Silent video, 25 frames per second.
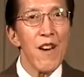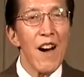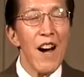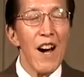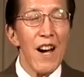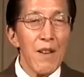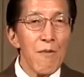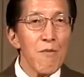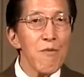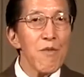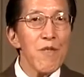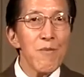
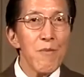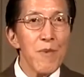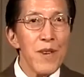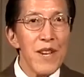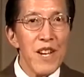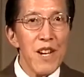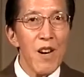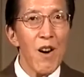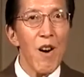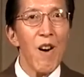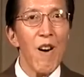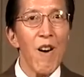I would
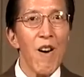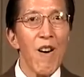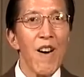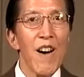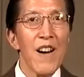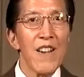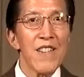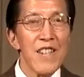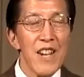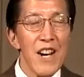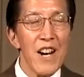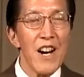recall
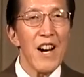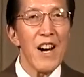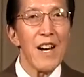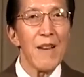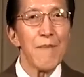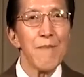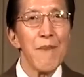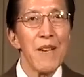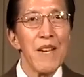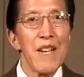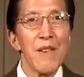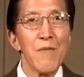a
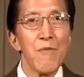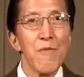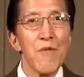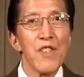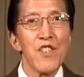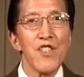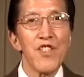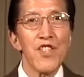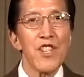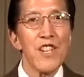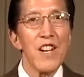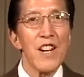time in
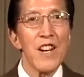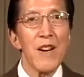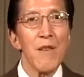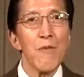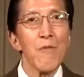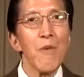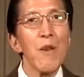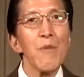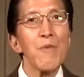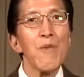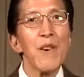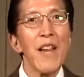which
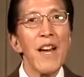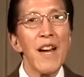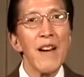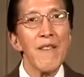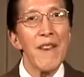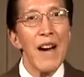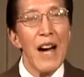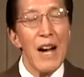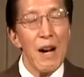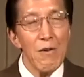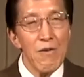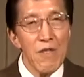we would have
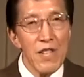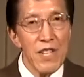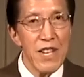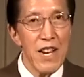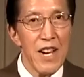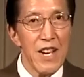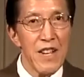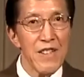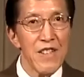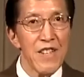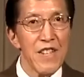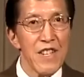house
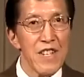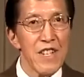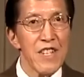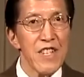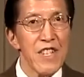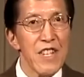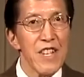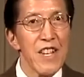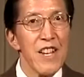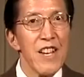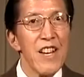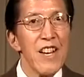dances.